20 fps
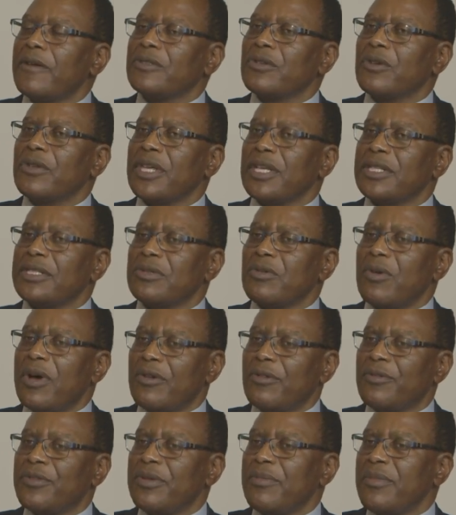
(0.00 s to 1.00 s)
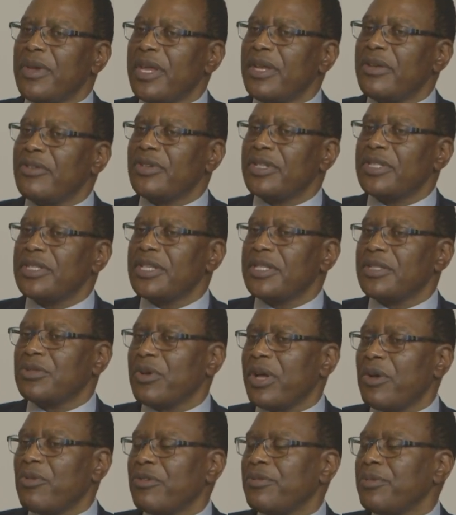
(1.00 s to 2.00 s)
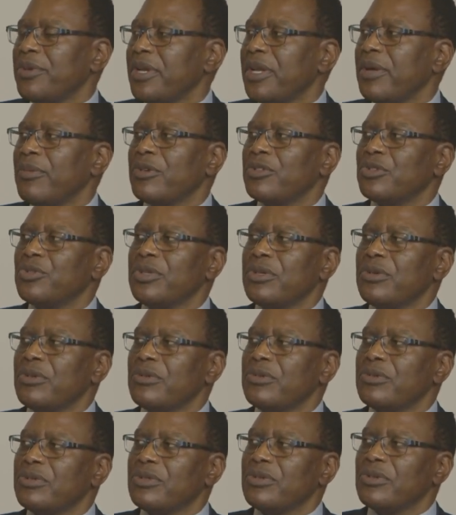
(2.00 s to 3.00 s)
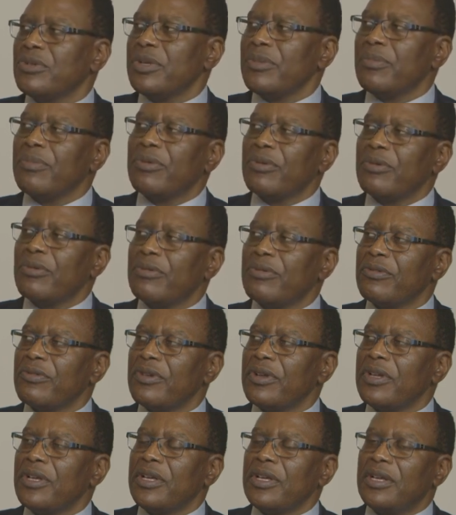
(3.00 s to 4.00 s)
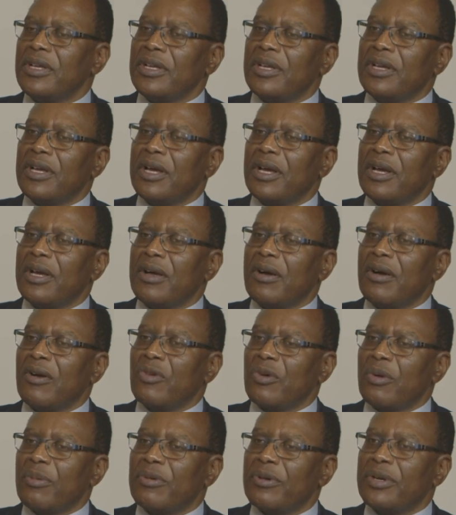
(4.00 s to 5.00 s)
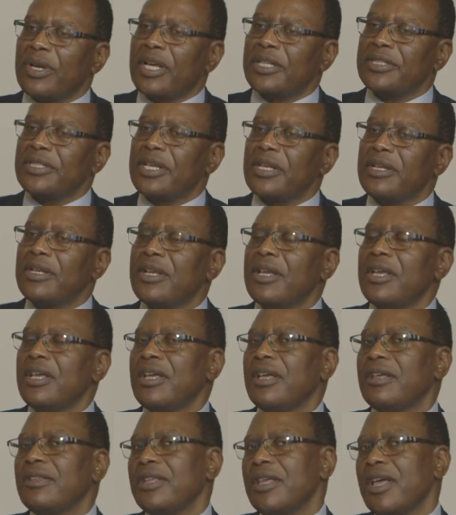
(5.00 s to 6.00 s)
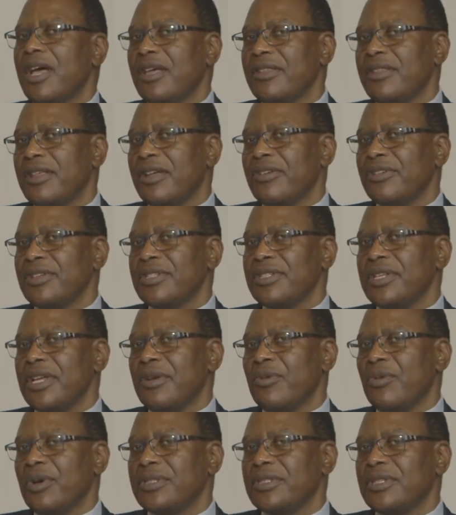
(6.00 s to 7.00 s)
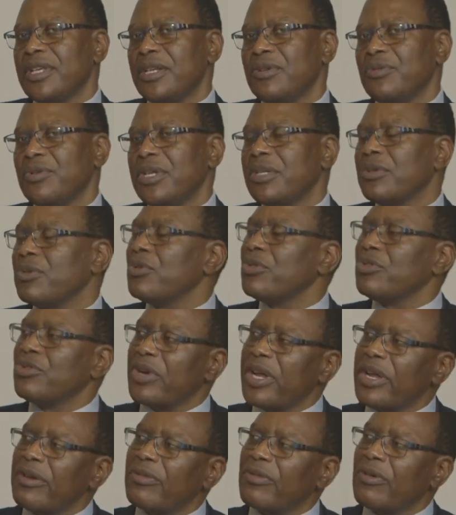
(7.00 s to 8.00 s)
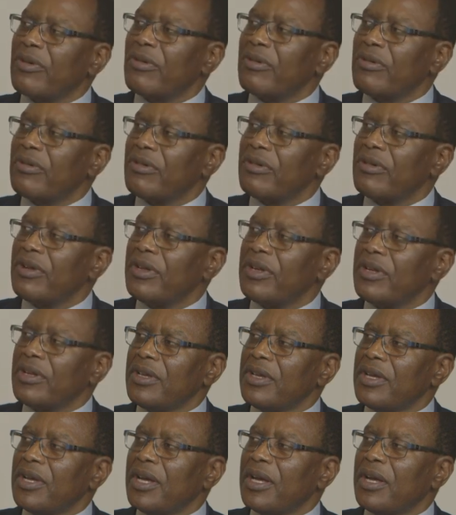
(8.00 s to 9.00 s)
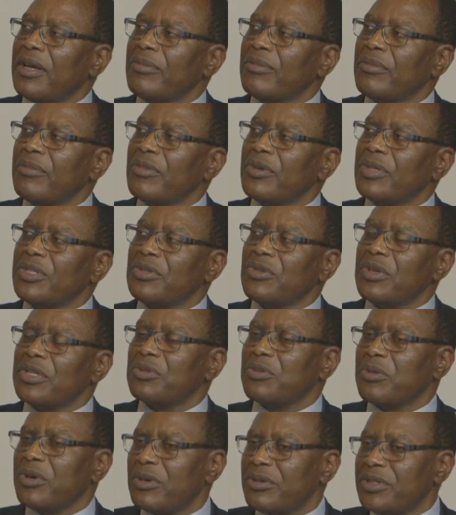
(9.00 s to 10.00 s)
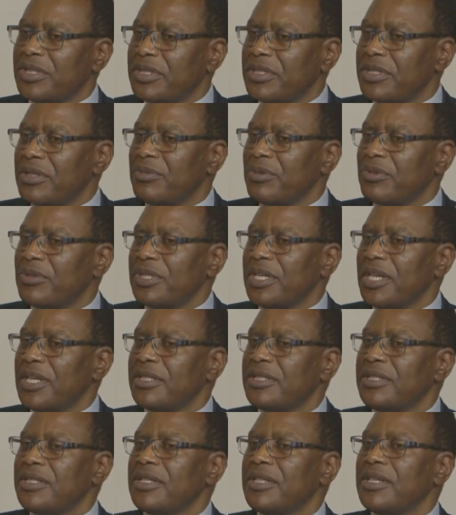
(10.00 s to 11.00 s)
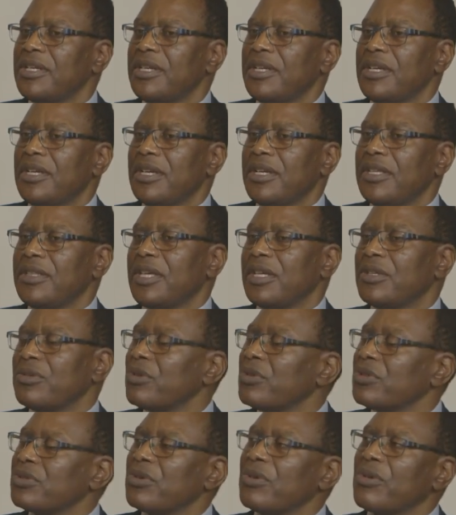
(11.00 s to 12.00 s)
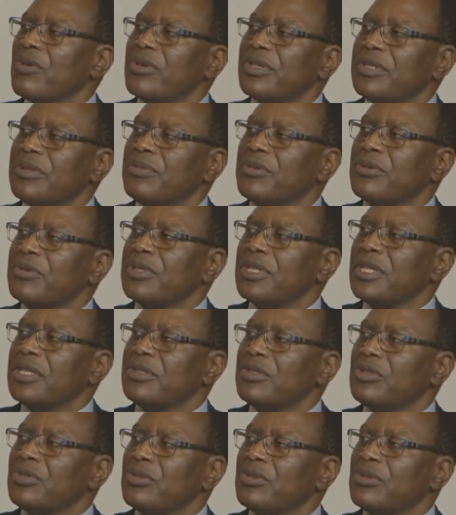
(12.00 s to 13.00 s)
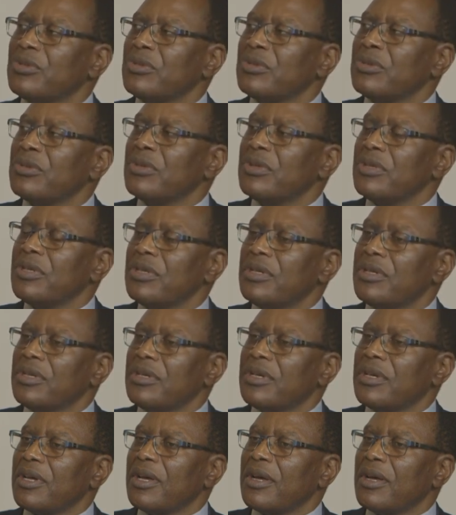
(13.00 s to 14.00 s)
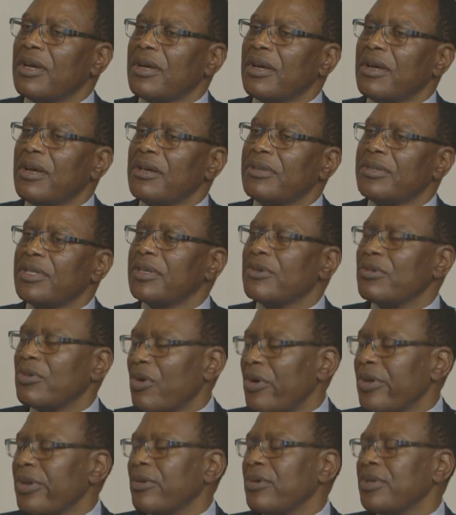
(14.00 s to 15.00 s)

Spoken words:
So that's one of the main reasons why we've been able to improve our crop production. The other reason was that we had good rainfall, which was well distributed, and that also contributed to the growing